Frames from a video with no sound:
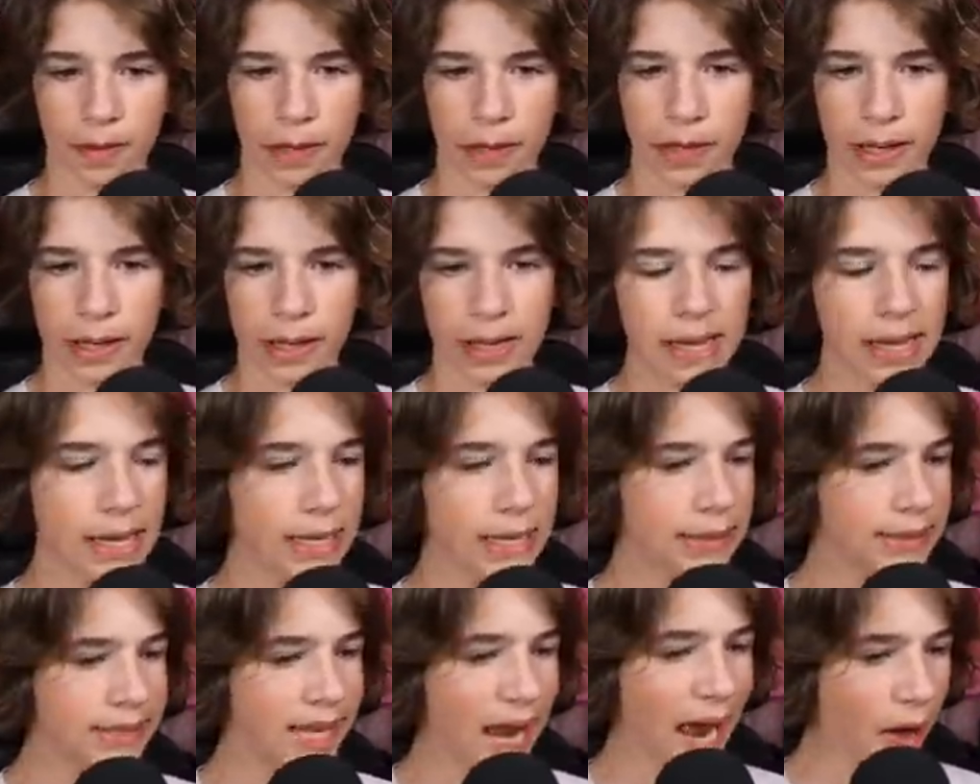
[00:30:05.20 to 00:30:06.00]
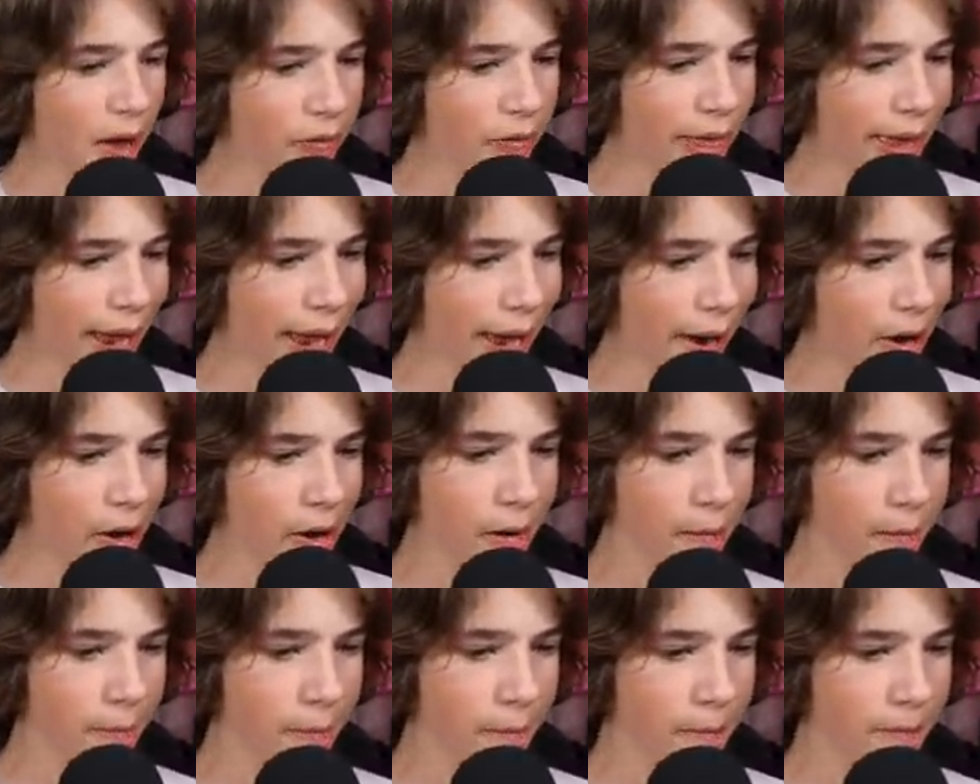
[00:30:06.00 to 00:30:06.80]
He's down there.
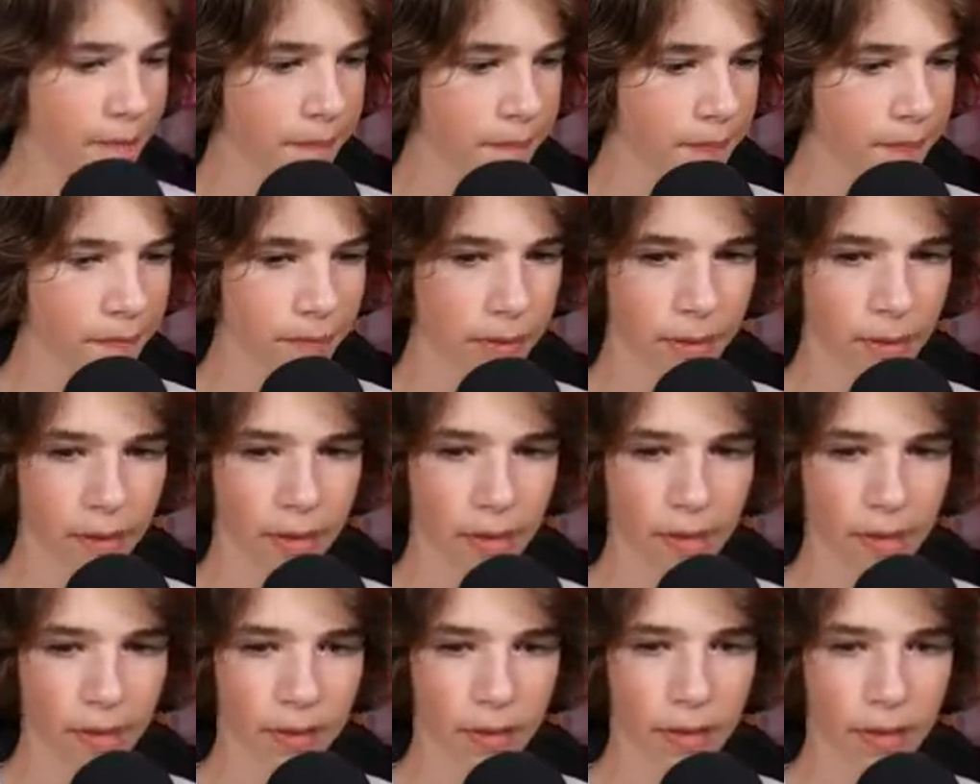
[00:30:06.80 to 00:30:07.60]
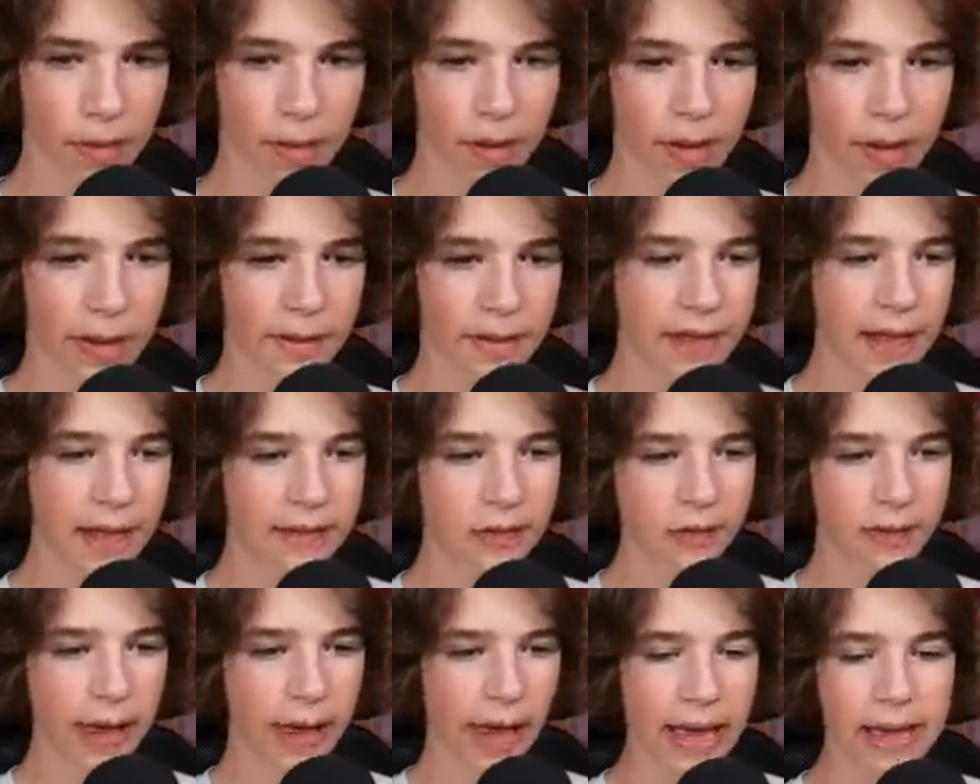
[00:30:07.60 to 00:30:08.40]
That's
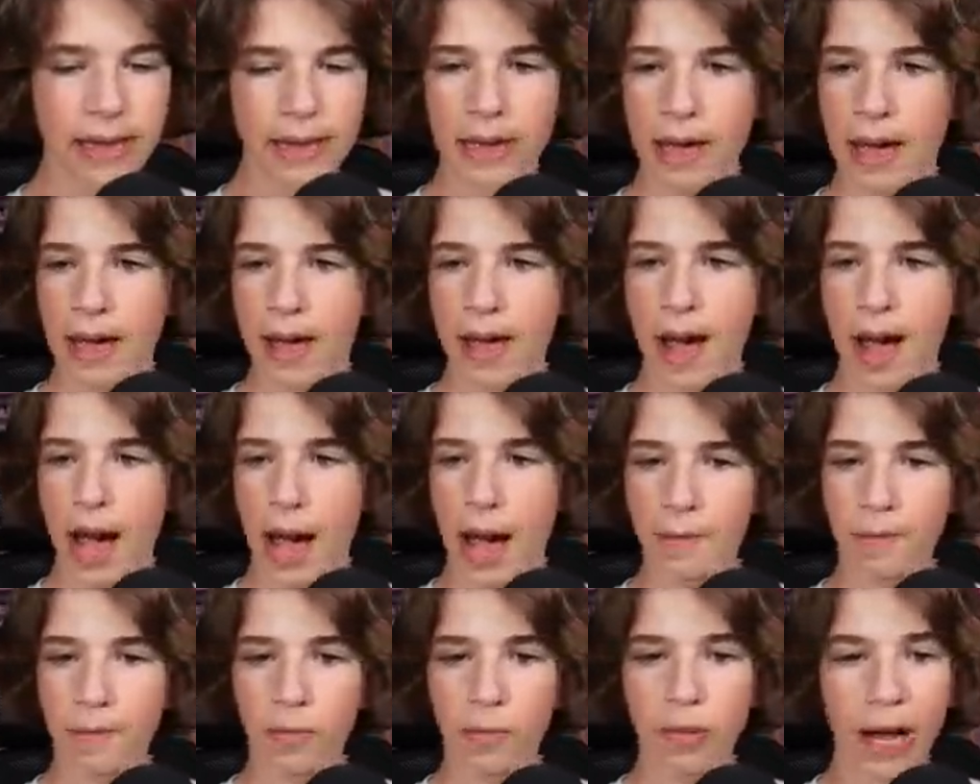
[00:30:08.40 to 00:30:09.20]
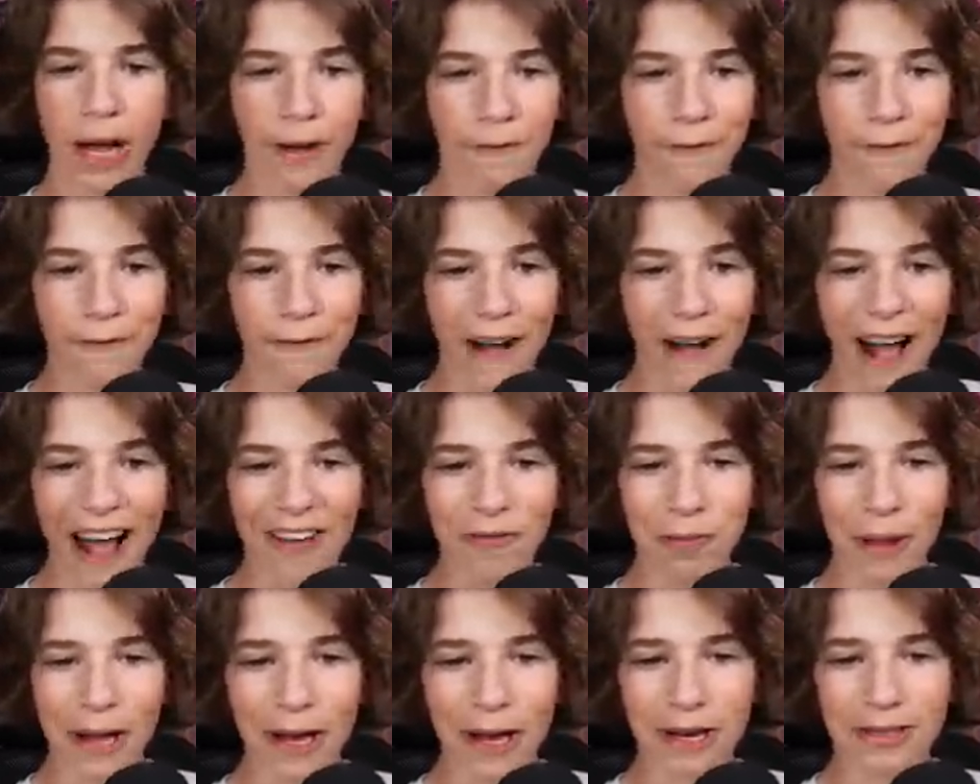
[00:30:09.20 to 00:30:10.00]
okay. Um, we got five
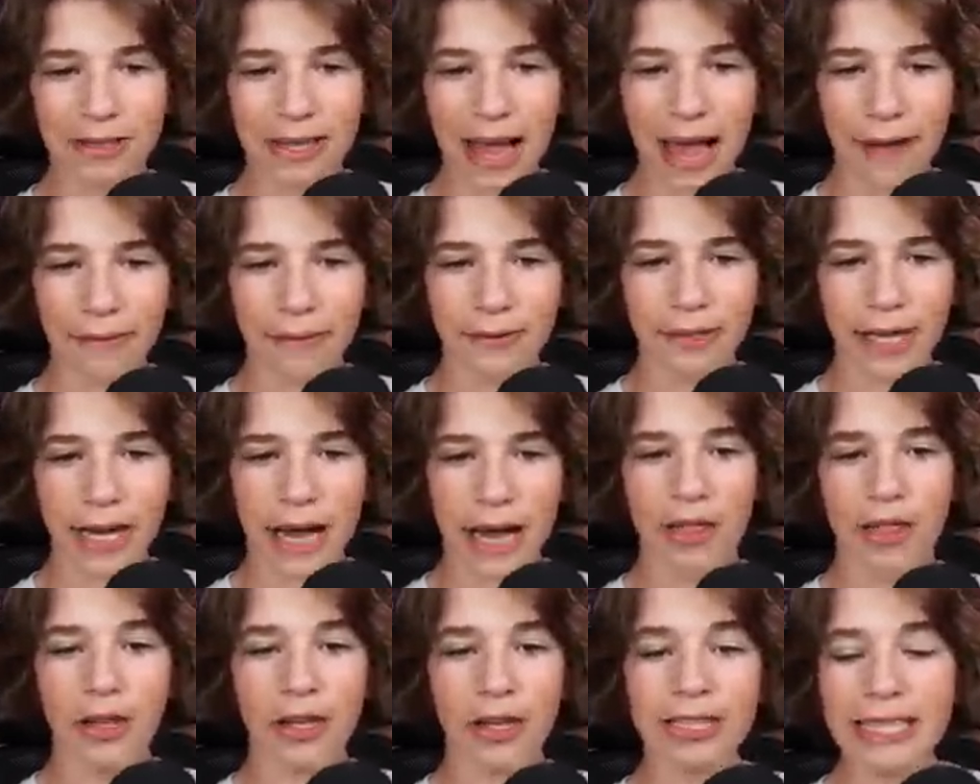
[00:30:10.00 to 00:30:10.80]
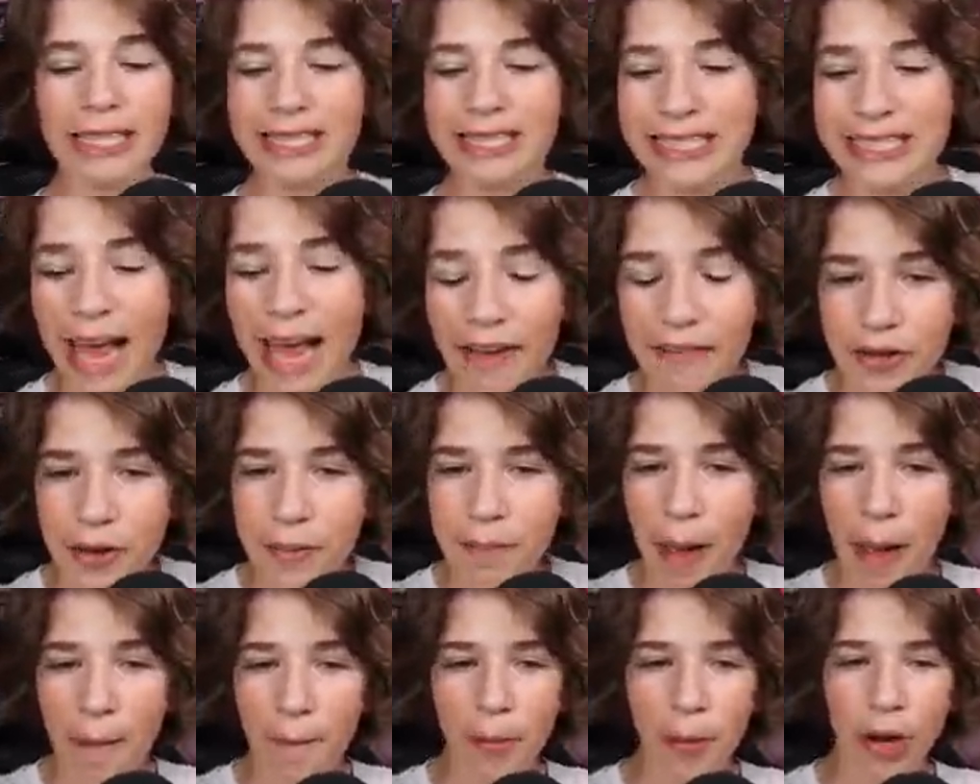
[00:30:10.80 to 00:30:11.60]
players left. There's a seven
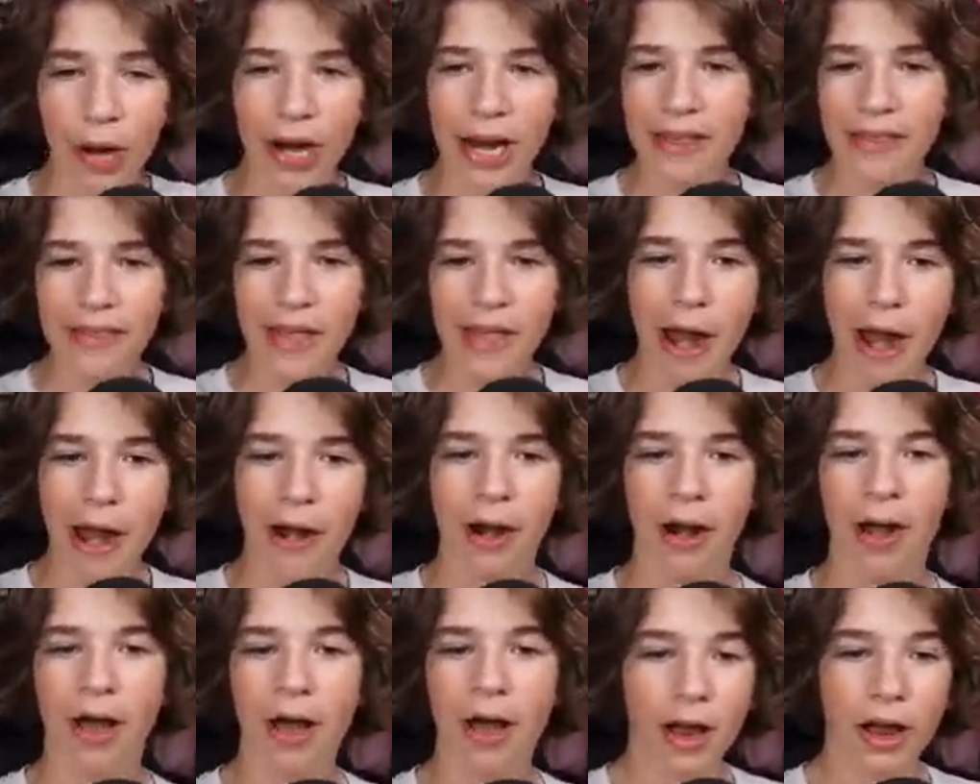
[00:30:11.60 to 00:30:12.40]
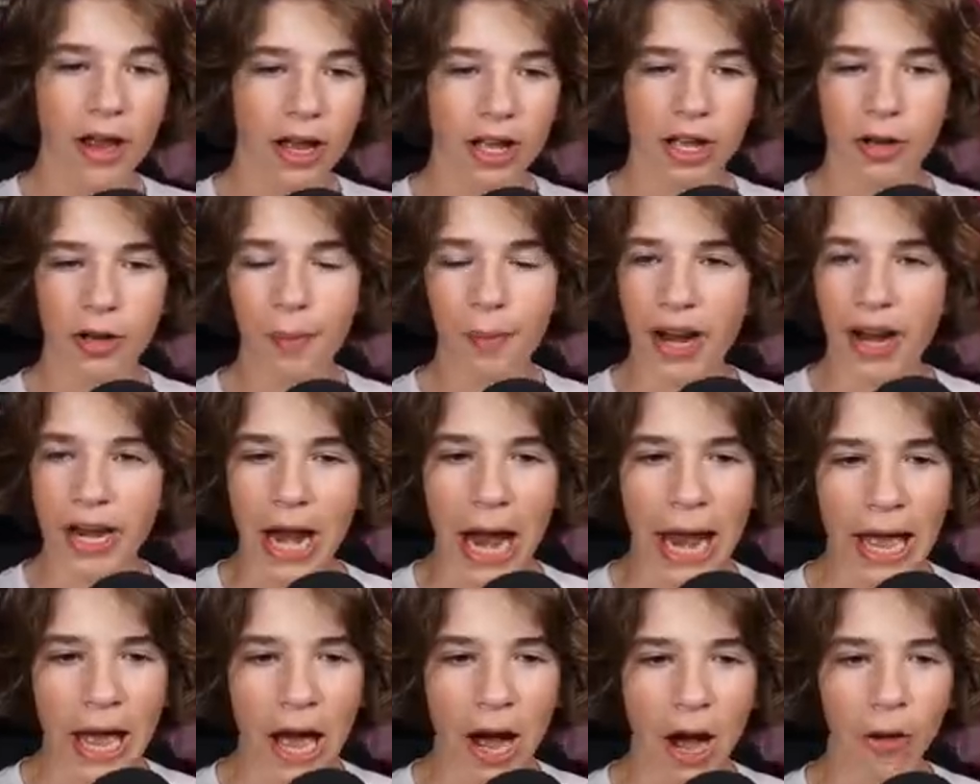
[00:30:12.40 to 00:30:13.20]
member in there. Come on,
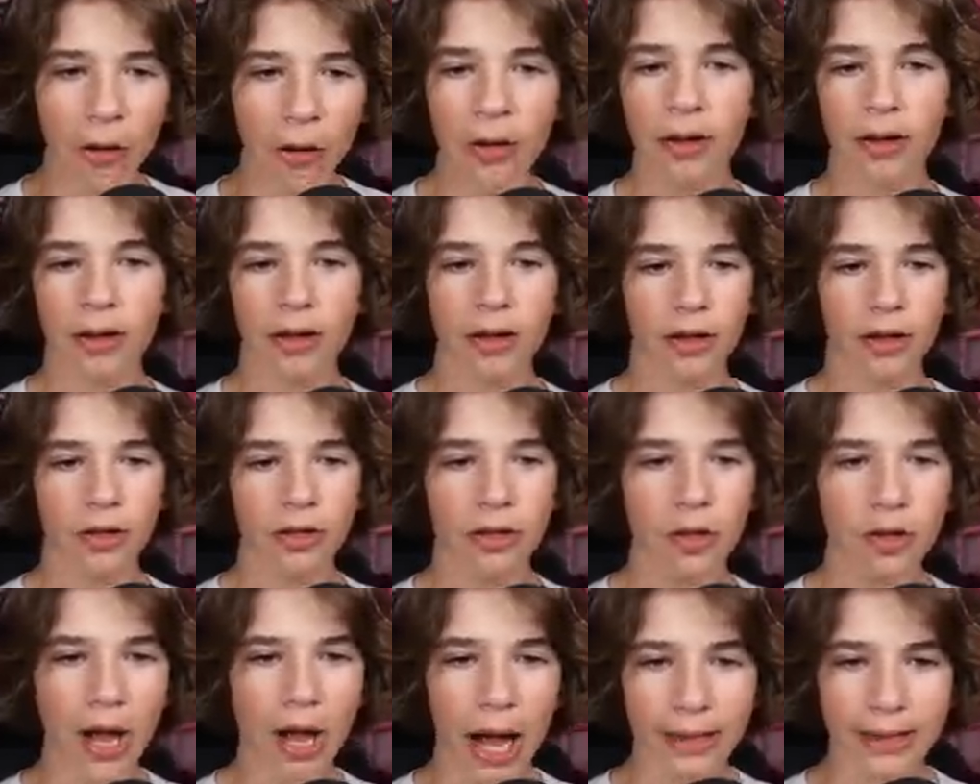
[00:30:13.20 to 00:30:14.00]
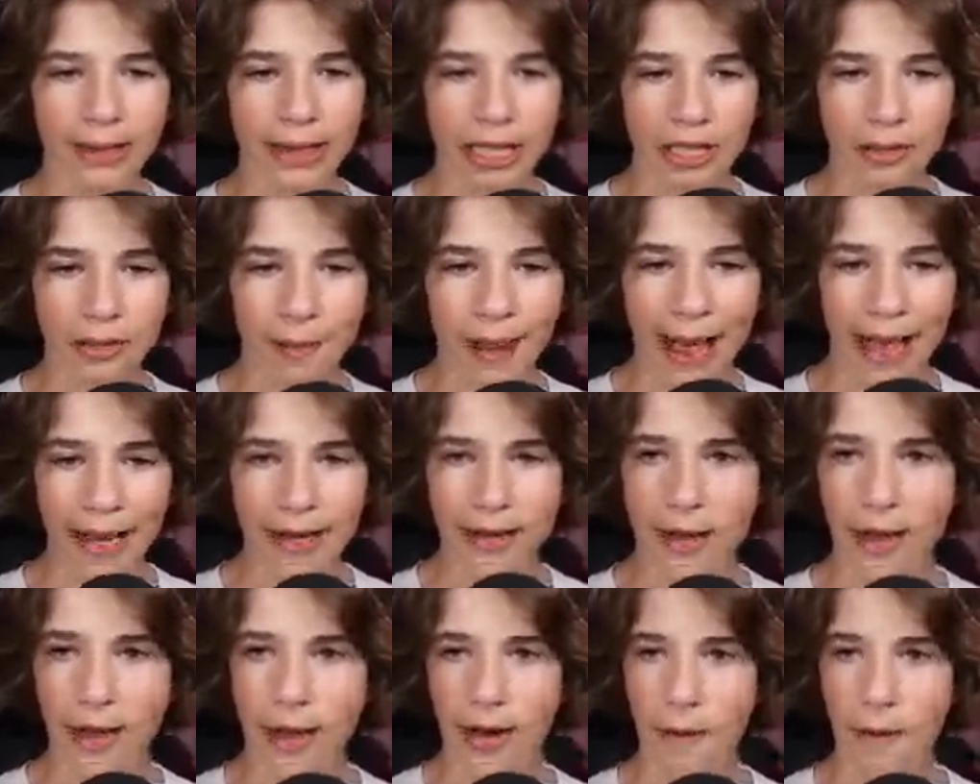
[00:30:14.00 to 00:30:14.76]
Io. You got this, man.